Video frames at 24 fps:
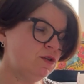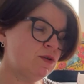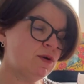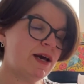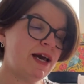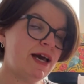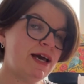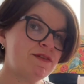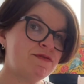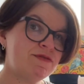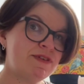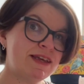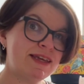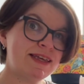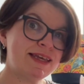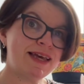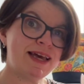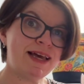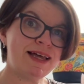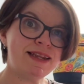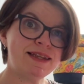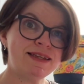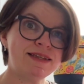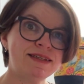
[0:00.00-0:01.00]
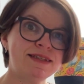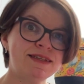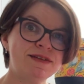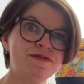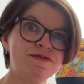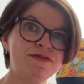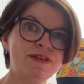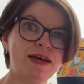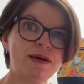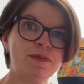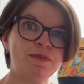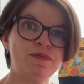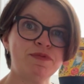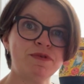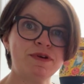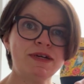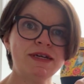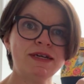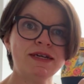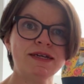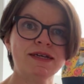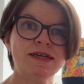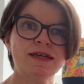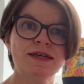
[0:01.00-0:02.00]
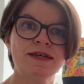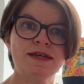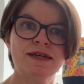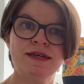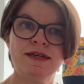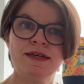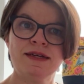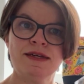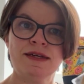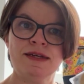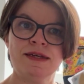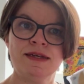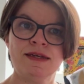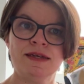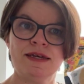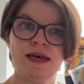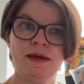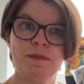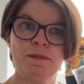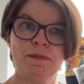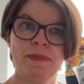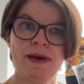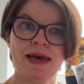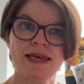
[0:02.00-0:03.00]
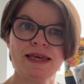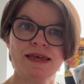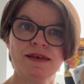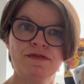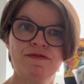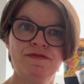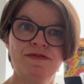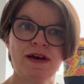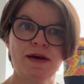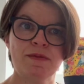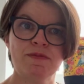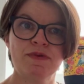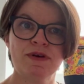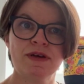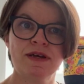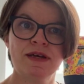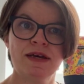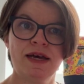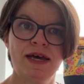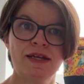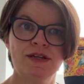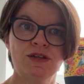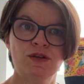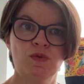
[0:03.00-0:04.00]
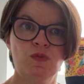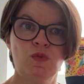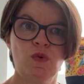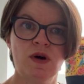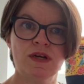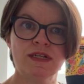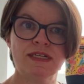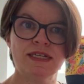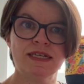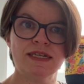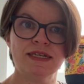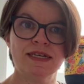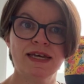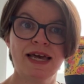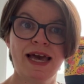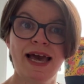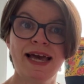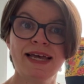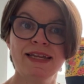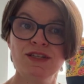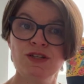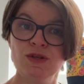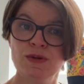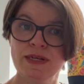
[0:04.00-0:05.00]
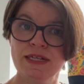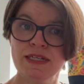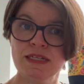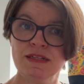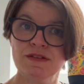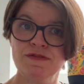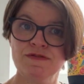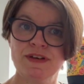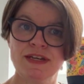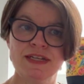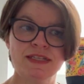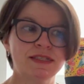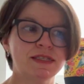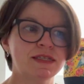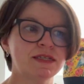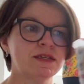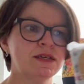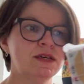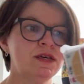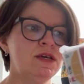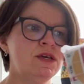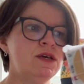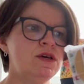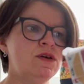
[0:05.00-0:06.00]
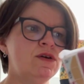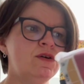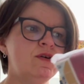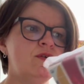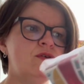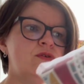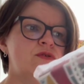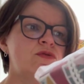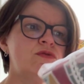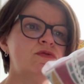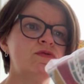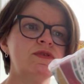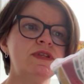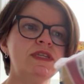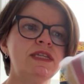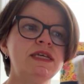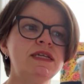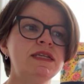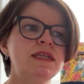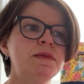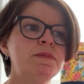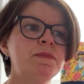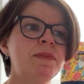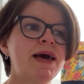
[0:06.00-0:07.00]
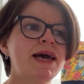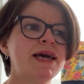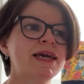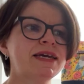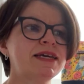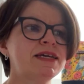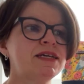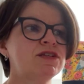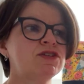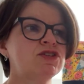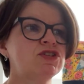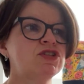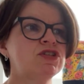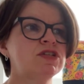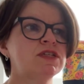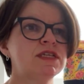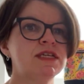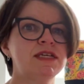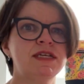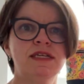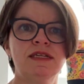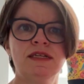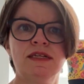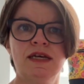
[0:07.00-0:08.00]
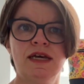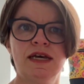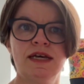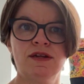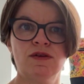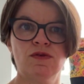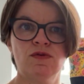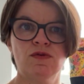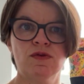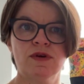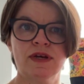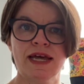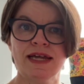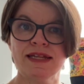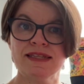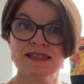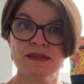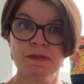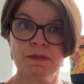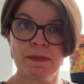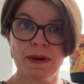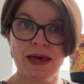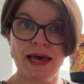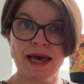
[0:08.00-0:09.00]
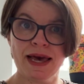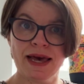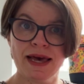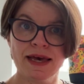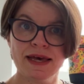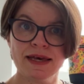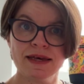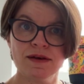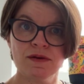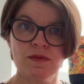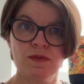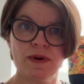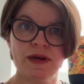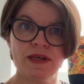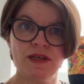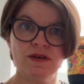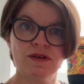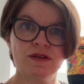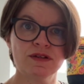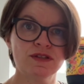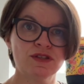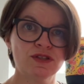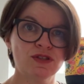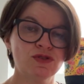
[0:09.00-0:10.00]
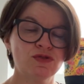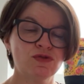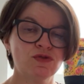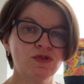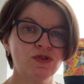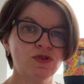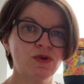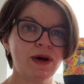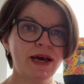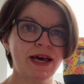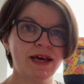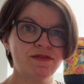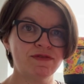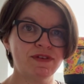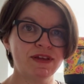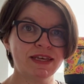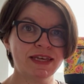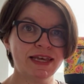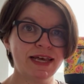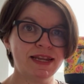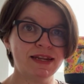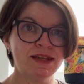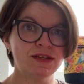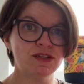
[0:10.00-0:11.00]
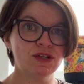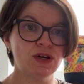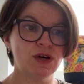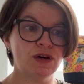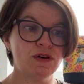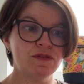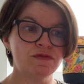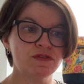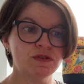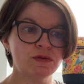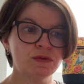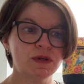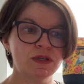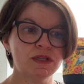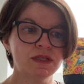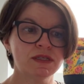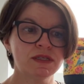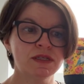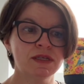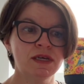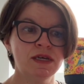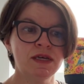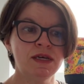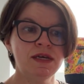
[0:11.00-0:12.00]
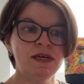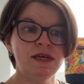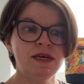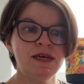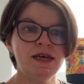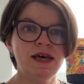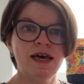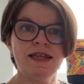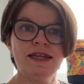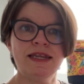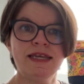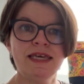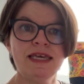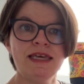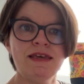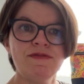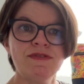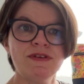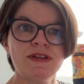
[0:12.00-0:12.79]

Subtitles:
your advent calendar fabric and backing fabric and your wadding and your interfacing, all neatly packaged in an organza bag where you can store your advent calendar afterwards. And it